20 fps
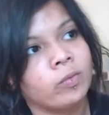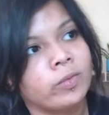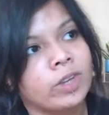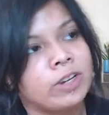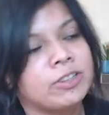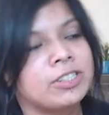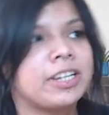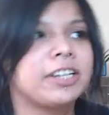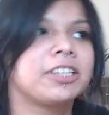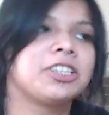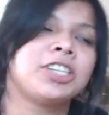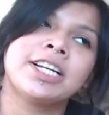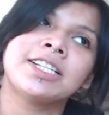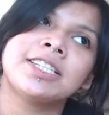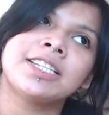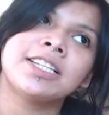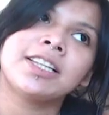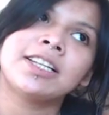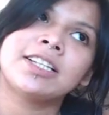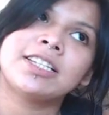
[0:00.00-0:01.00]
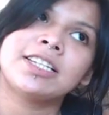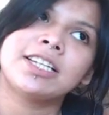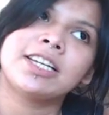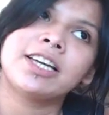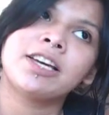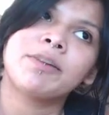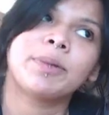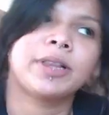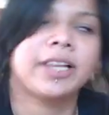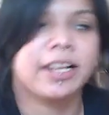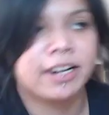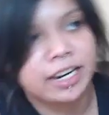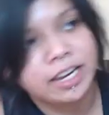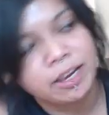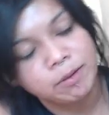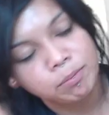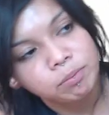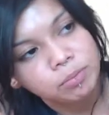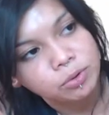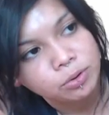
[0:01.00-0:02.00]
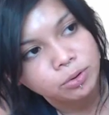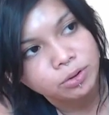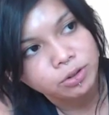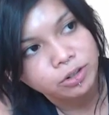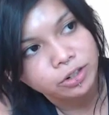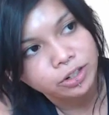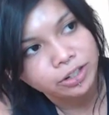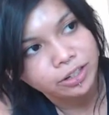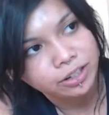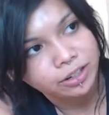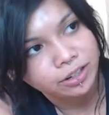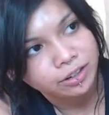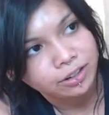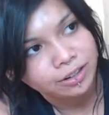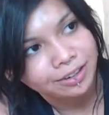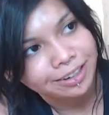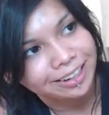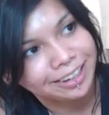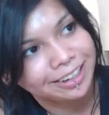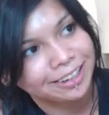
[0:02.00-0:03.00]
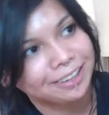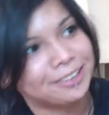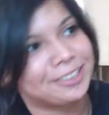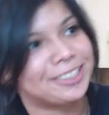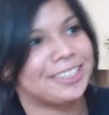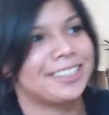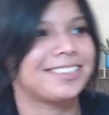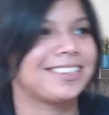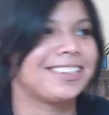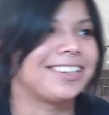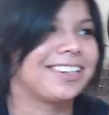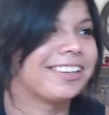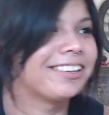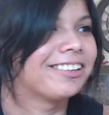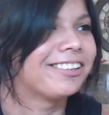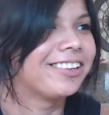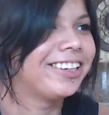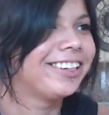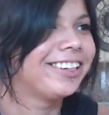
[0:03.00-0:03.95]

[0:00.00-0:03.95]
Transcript: I was like chasing the D, but then I get bored and I go chase another